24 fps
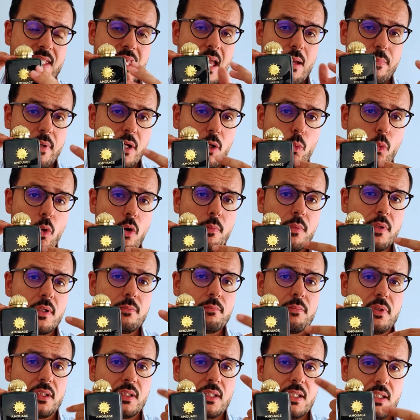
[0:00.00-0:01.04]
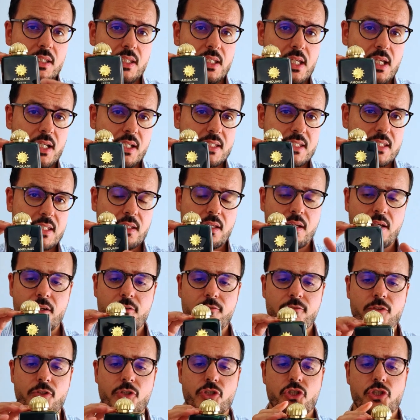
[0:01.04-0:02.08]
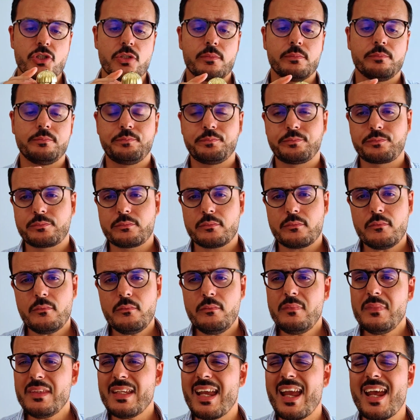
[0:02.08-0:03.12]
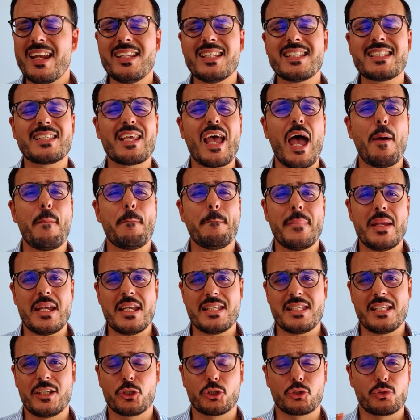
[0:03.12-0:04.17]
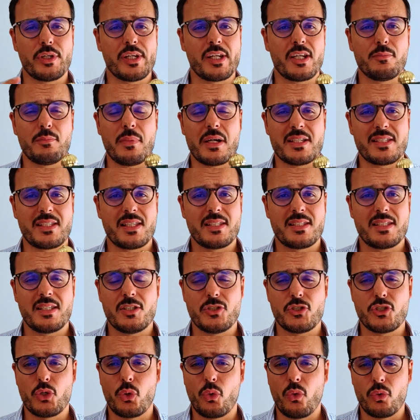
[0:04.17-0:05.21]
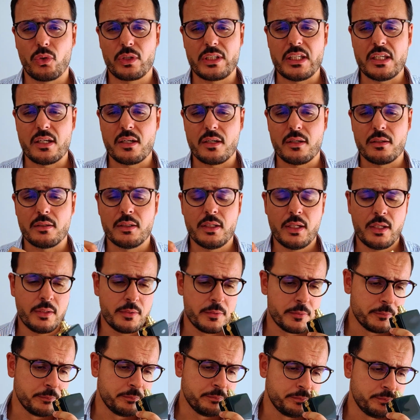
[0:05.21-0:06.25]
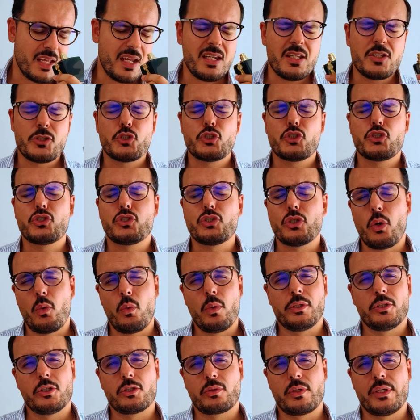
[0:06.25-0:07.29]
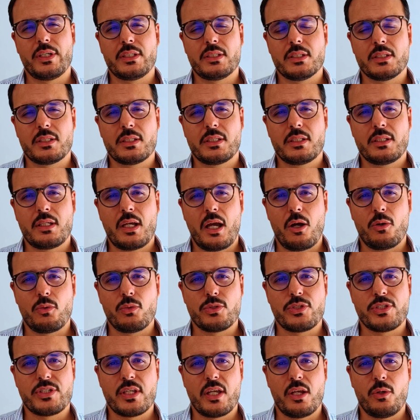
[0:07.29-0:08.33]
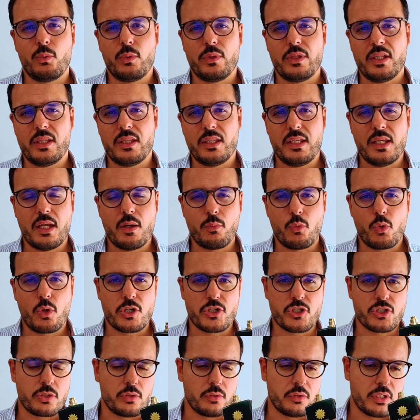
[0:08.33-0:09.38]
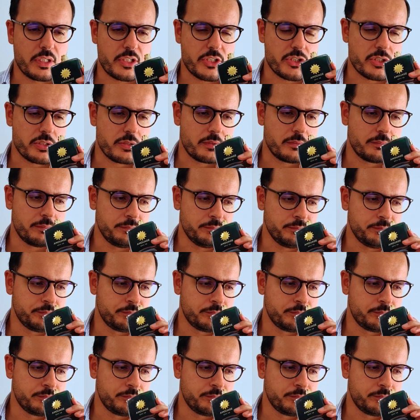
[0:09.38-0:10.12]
is Epic Woman, but in the Extrait version. And it's amazing, created by Cécile Zorokian. And it's so underrated, I would say, within the Amouage collection.